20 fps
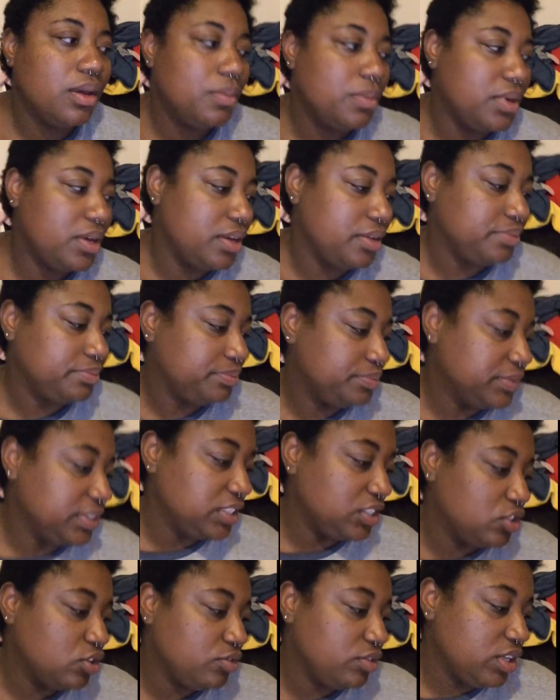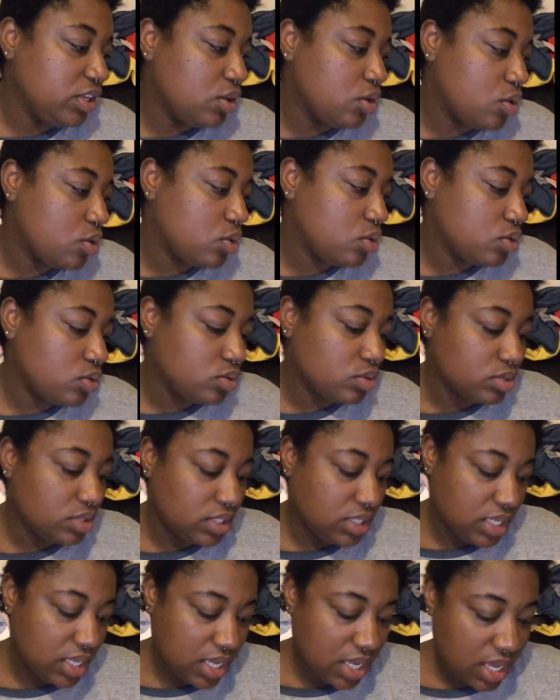but it's still really
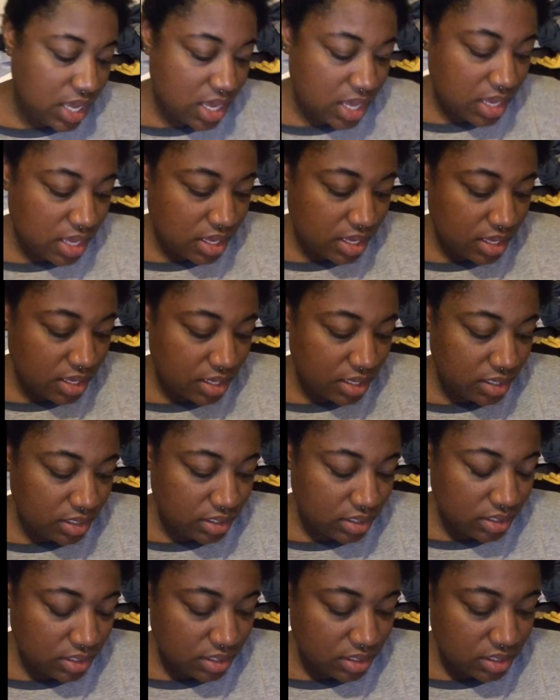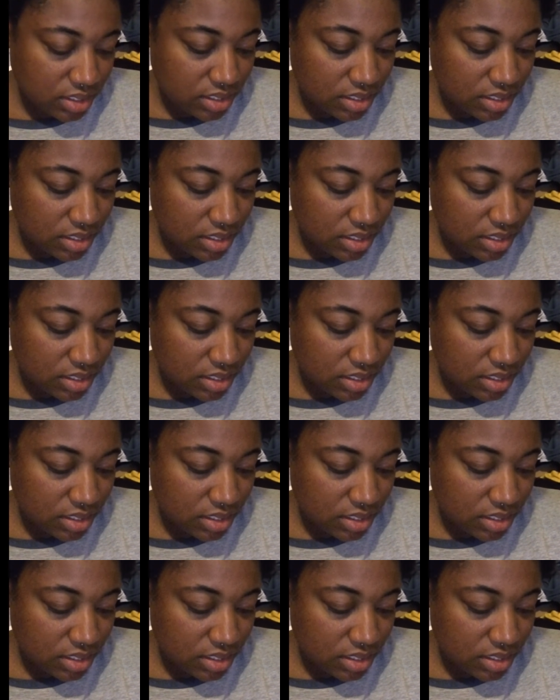cold. And